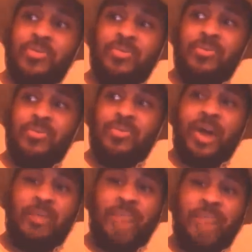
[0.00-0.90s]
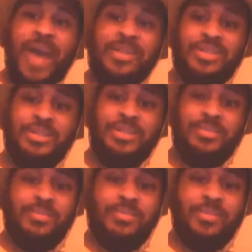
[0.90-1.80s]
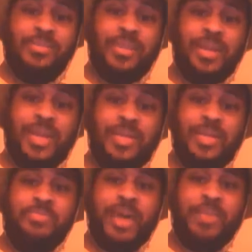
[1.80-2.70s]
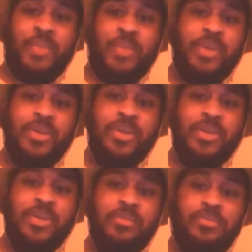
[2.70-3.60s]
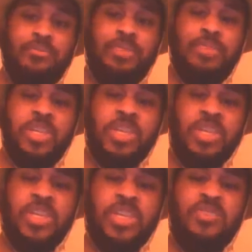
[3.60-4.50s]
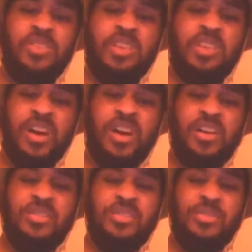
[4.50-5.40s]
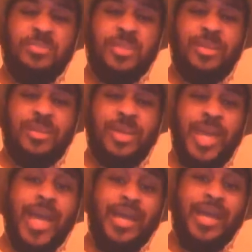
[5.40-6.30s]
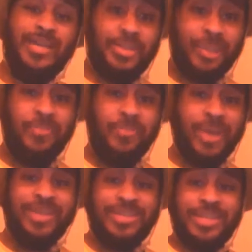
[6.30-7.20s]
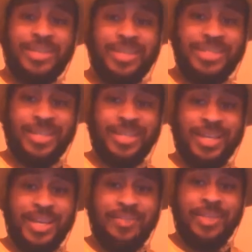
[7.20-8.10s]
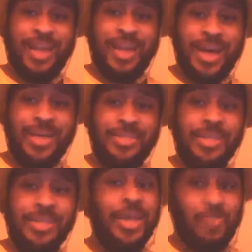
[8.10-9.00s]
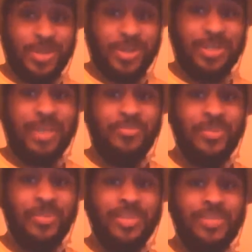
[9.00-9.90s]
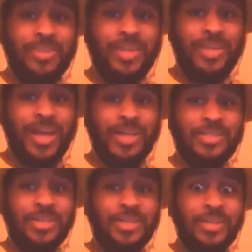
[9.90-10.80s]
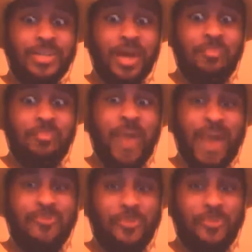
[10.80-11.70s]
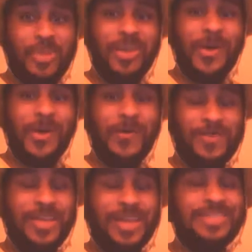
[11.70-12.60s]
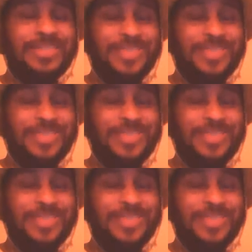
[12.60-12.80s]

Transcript: We're outmatched." And he asks Batman, "What are you gonna do?" Even the odds and you have a button that says even the odds. And what is that? What is "Even the odds? The Batmobile. Yes.